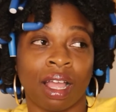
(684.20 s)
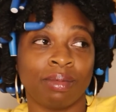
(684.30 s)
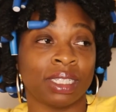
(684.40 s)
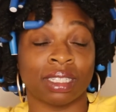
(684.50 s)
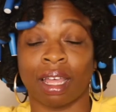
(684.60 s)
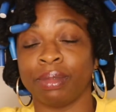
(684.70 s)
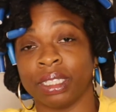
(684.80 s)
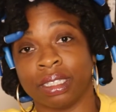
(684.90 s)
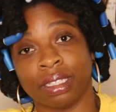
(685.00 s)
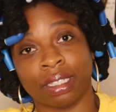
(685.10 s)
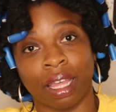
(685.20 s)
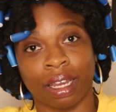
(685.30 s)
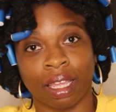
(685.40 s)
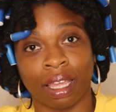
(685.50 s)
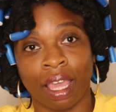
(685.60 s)
just
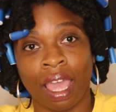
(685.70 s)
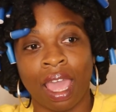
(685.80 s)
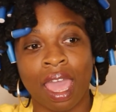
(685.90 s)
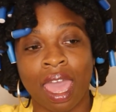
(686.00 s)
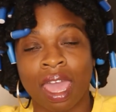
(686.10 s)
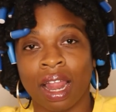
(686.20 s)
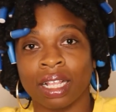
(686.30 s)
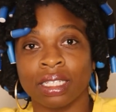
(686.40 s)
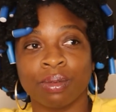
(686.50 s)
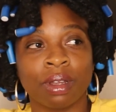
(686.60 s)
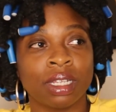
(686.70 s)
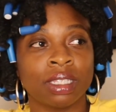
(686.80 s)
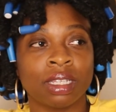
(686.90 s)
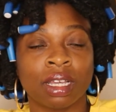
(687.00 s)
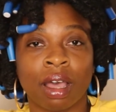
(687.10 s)
excited. And I just wanted
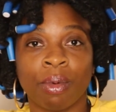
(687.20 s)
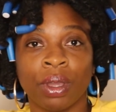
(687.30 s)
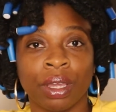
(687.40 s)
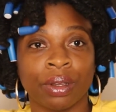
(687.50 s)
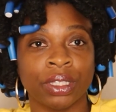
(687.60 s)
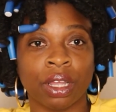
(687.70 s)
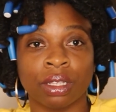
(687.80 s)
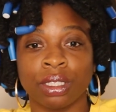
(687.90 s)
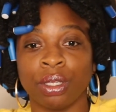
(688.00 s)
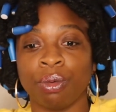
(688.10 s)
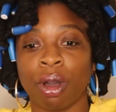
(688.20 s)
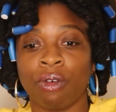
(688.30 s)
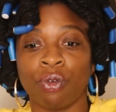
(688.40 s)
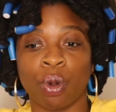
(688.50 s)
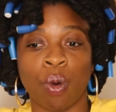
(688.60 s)
to come on here and talk to you all
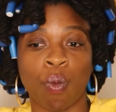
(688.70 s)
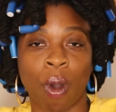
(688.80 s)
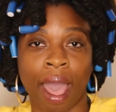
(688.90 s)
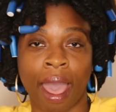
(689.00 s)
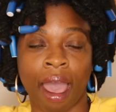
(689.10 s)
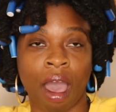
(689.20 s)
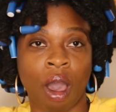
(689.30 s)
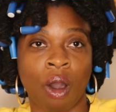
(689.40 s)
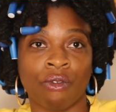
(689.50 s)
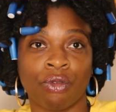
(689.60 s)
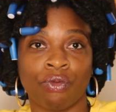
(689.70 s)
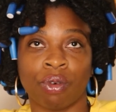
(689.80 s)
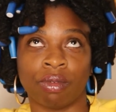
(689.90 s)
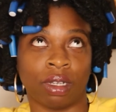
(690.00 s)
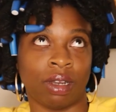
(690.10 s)
for a while.
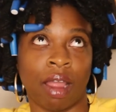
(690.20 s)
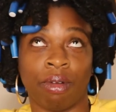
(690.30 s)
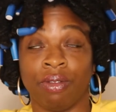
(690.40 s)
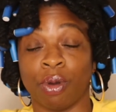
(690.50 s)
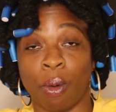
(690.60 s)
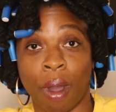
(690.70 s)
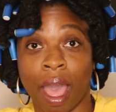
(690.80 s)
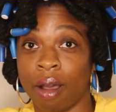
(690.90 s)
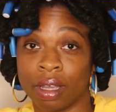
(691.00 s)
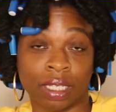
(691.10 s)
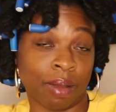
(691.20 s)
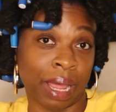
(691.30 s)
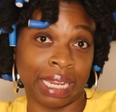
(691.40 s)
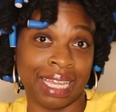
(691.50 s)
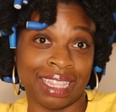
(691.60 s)
Well, not really for a while, because I'm
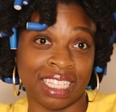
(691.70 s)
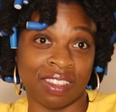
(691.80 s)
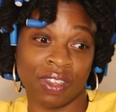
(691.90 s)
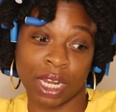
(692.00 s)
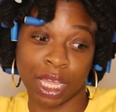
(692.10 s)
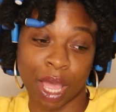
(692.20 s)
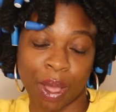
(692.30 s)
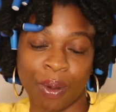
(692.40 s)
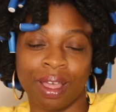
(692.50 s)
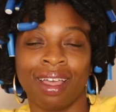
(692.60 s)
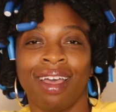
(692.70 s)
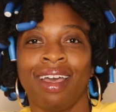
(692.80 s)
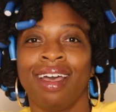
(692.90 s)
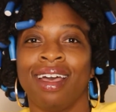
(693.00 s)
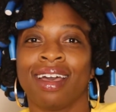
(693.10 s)
about to end this video,
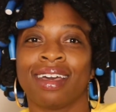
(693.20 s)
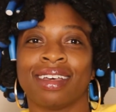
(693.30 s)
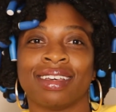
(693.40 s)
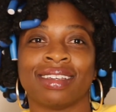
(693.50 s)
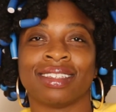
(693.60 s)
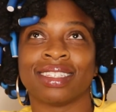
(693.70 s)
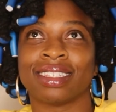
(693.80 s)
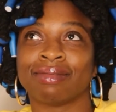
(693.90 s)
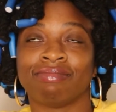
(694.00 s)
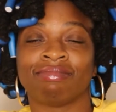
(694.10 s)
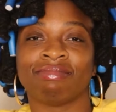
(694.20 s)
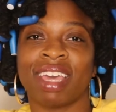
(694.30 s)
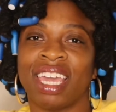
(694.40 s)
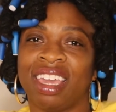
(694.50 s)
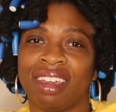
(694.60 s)
because
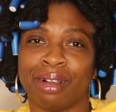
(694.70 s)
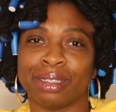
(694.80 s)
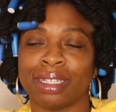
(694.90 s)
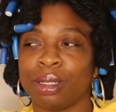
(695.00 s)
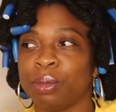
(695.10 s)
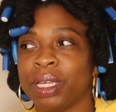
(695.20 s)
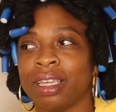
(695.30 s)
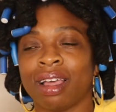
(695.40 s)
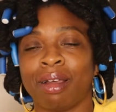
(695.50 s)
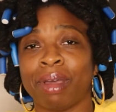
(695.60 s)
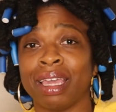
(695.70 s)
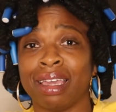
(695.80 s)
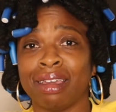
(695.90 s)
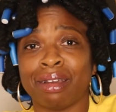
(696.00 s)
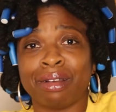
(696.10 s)
my head hurts a little bit, y'all. My
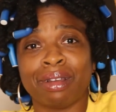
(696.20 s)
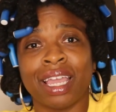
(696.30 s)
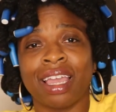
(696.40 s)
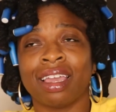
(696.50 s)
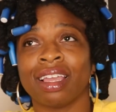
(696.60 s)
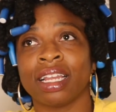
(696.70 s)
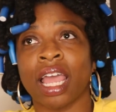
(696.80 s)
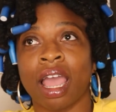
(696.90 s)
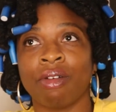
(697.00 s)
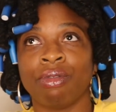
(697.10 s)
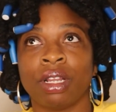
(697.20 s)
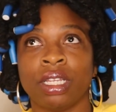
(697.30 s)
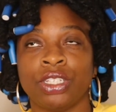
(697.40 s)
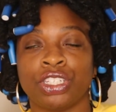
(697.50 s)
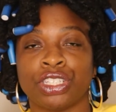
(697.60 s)
head hurt. And I
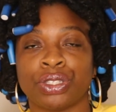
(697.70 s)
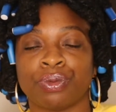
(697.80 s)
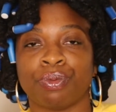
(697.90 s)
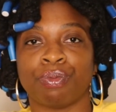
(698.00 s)
just